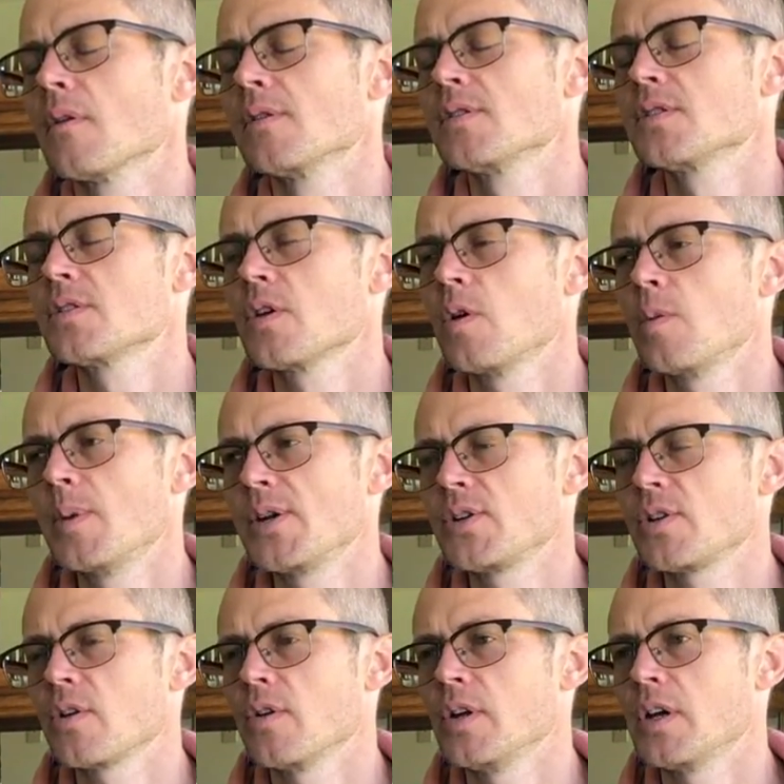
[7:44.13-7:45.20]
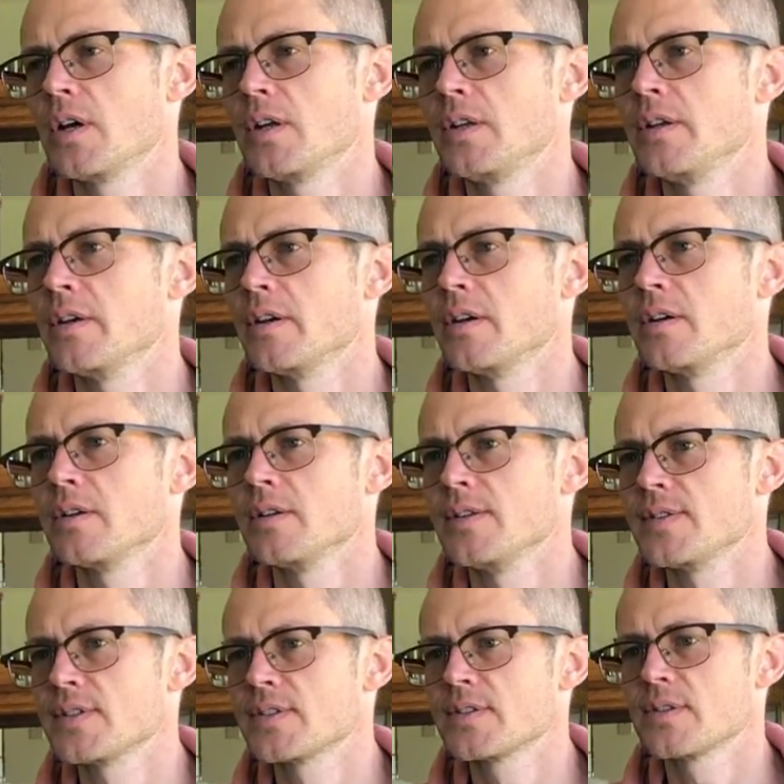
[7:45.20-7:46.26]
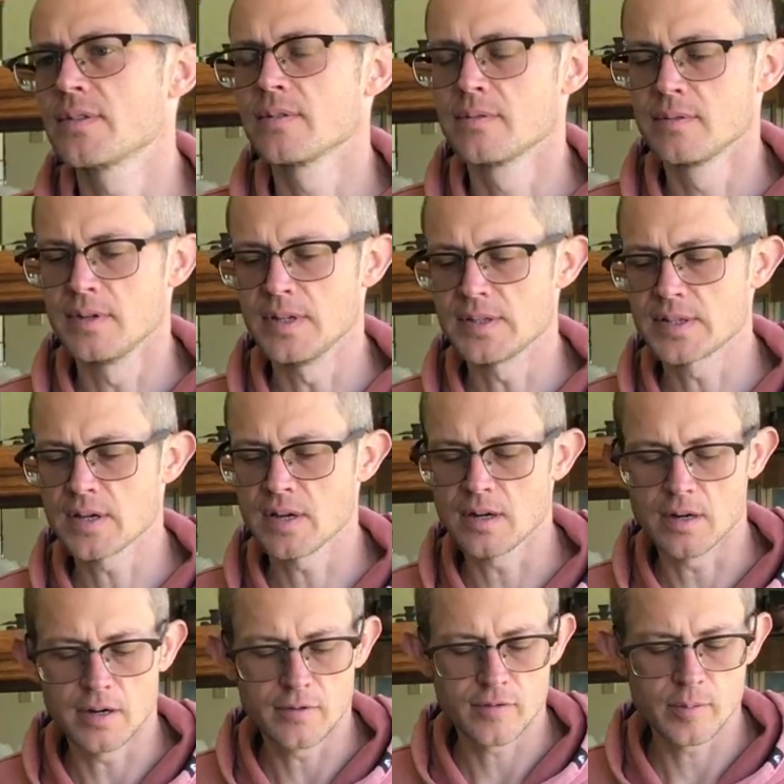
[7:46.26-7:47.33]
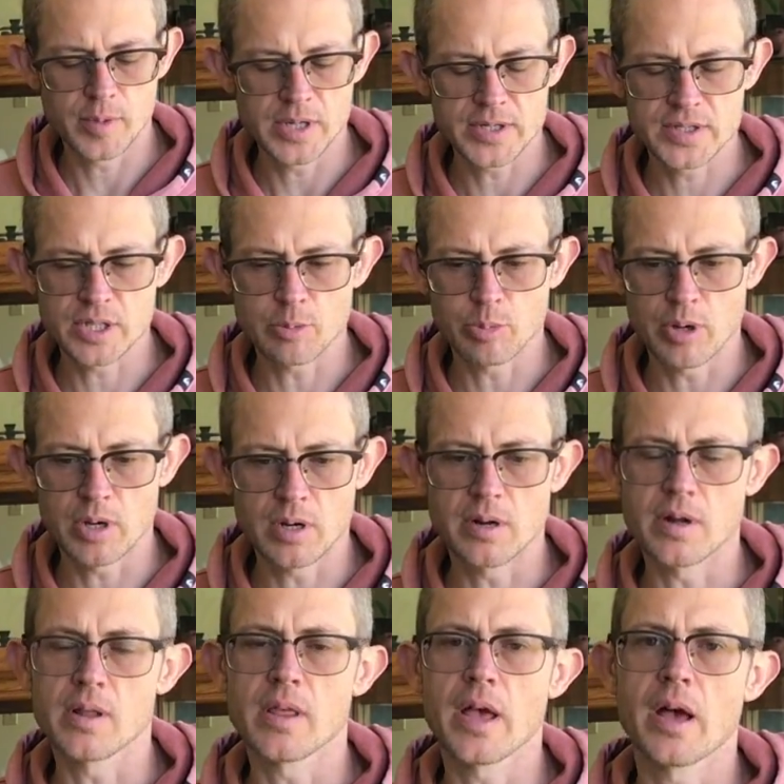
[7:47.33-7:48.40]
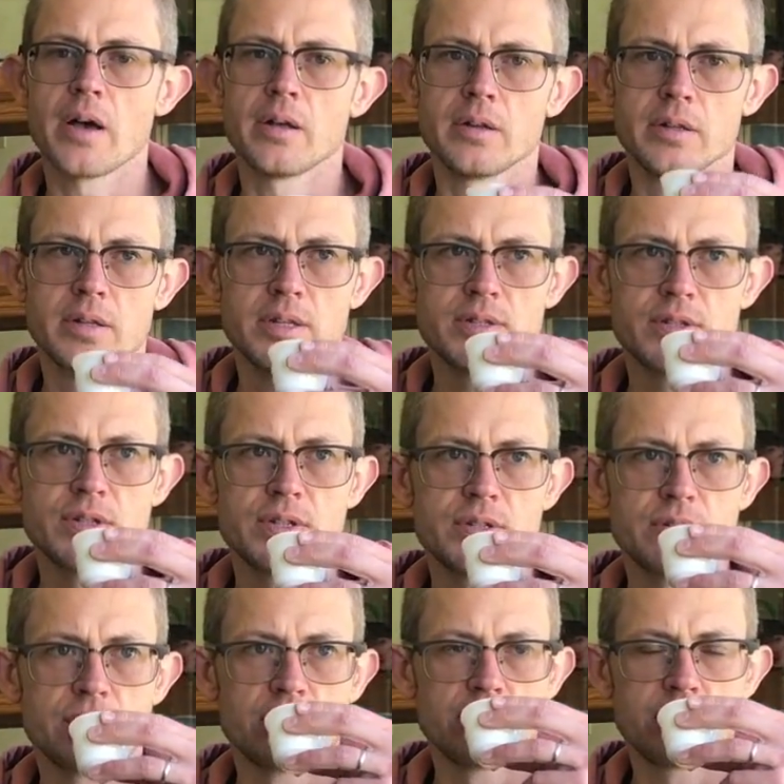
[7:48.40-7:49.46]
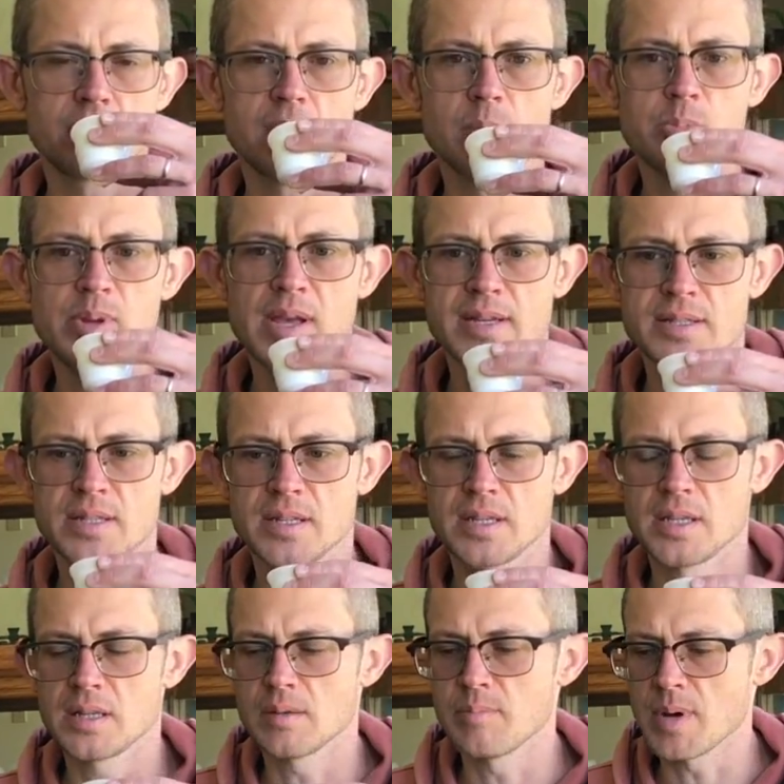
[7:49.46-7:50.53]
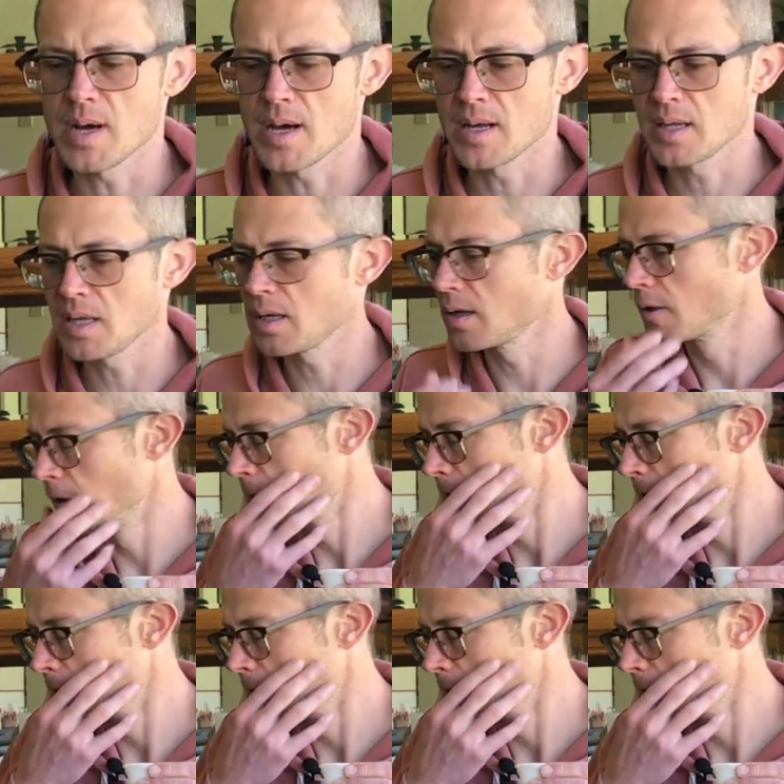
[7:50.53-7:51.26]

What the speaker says: So much going on here. It's kind of hard for me to separate it all out. It's just the complexity, the body.